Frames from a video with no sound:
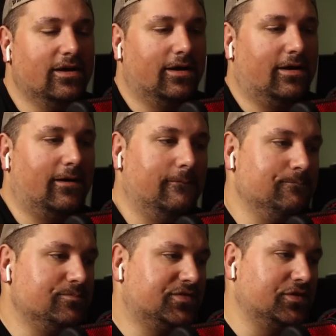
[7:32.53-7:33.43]

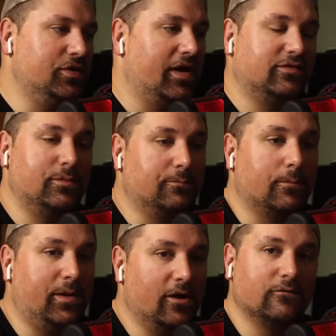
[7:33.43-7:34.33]
So you have to be
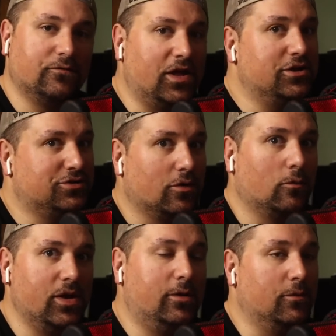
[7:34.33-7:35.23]
prepared for that short
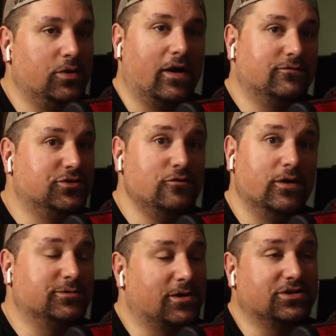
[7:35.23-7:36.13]
week when you have
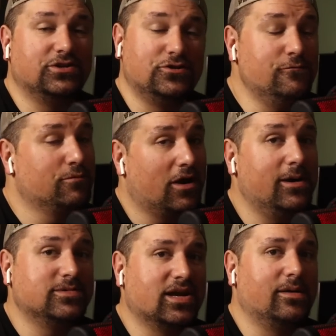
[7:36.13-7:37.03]
especially two
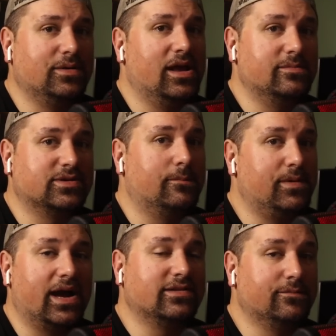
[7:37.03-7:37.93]
primetime games on
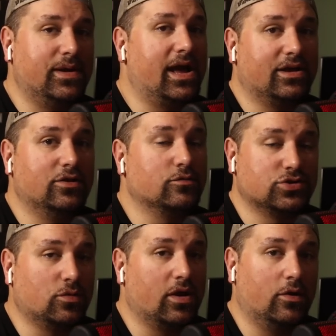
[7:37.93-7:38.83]
back to back, you know,
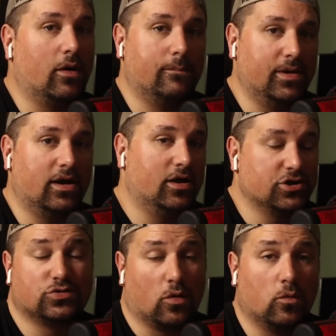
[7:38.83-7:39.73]
a
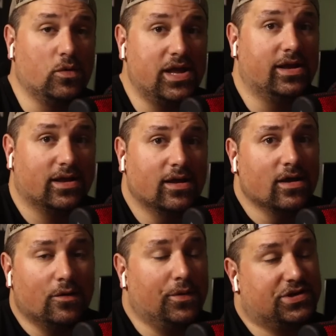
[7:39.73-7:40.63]
short week,
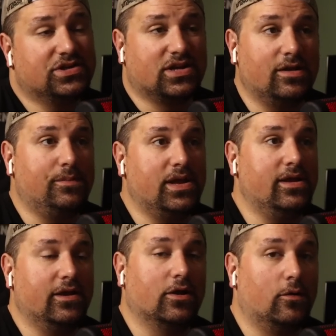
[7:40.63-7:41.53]
which is going to be,
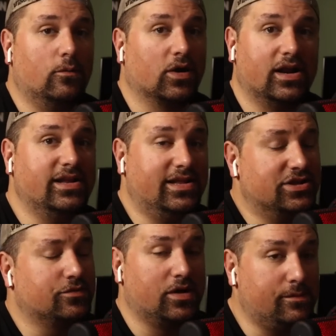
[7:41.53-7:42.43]
you know, we're going to need
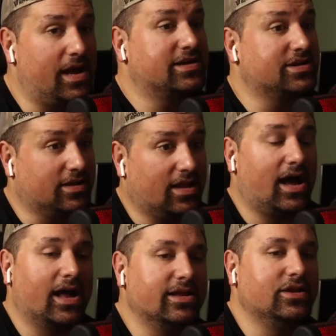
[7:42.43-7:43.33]
these running backs a
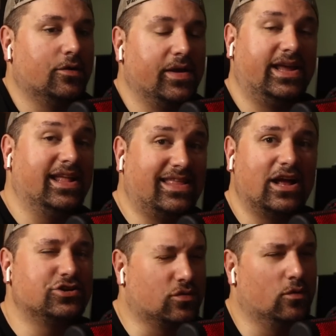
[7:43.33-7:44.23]
lot, you know, and get
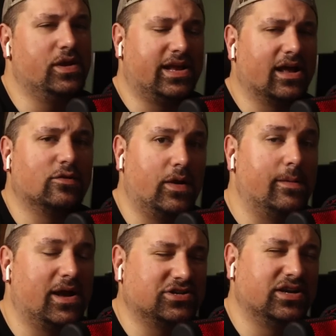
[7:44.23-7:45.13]
that short week out of the way.
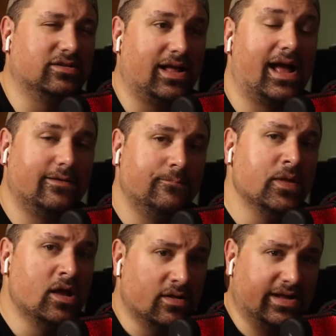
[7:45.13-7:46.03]
I'm actually glad
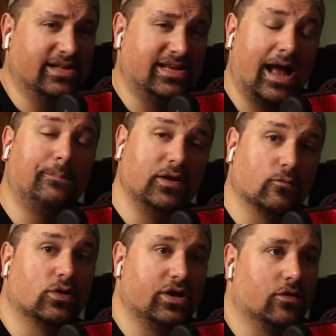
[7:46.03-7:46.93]
that it's happening
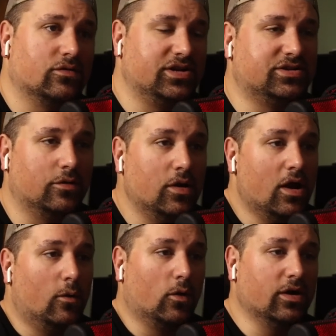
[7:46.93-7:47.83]
really early. So
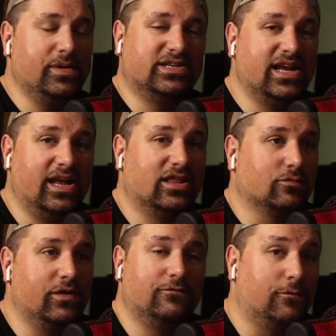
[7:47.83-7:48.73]
we're going to be seeing
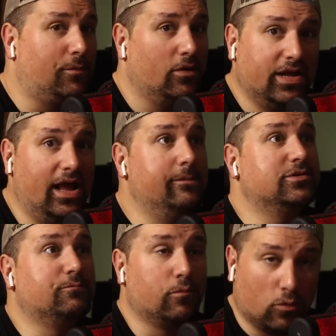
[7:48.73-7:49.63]
3 football games
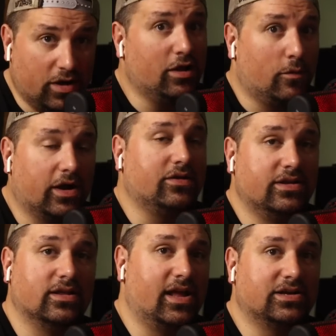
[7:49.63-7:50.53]
pretty quickly
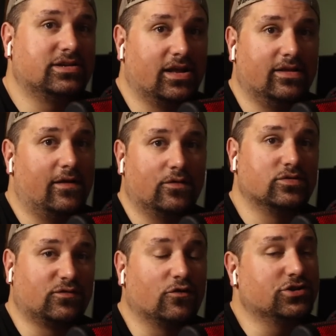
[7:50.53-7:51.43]
in the next, in
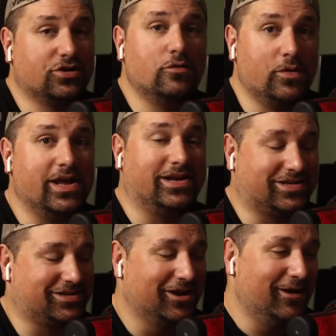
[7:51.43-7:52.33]
those first 2
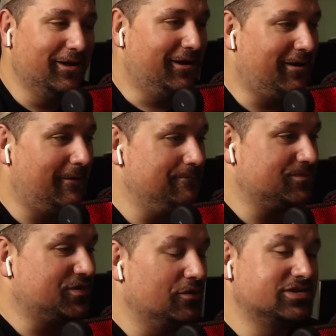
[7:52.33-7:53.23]
weeks.
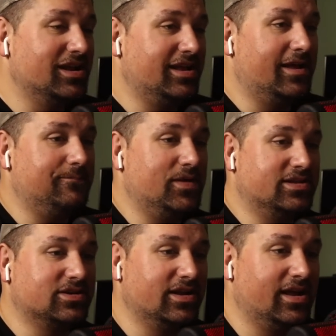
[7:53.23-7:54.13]
So it's going
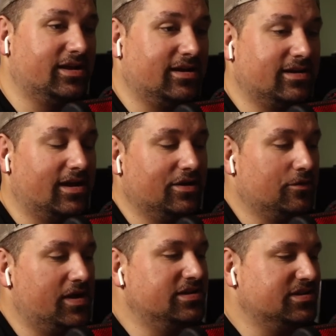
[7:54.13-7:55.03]
to get kind of
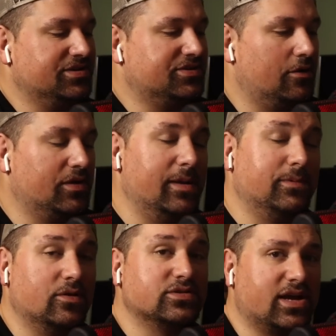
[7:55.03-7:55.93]
crazy. So
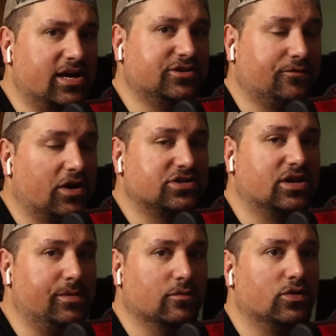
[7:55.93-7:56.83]
keeping those guys fresh is
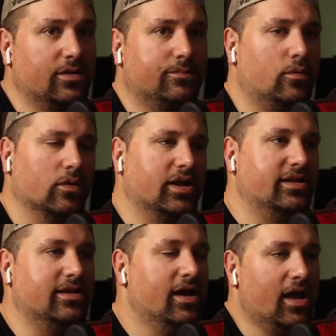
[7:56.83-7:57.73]
going to be really important.
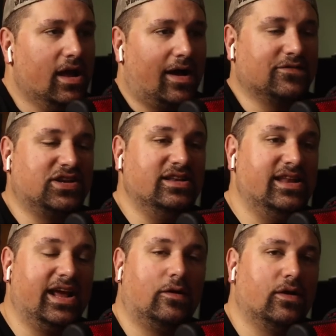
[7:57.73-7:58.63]
And obviously
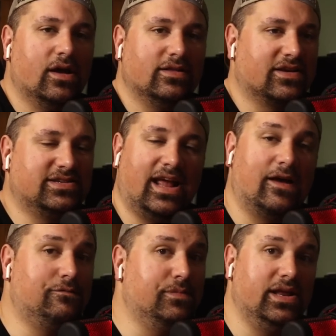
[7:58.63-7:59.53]
Nick doesn't
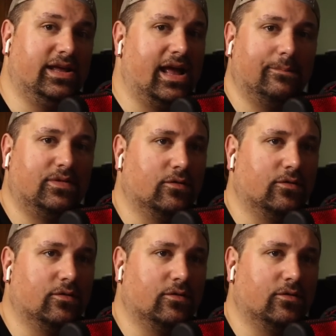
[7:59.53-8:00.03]
have mini camp.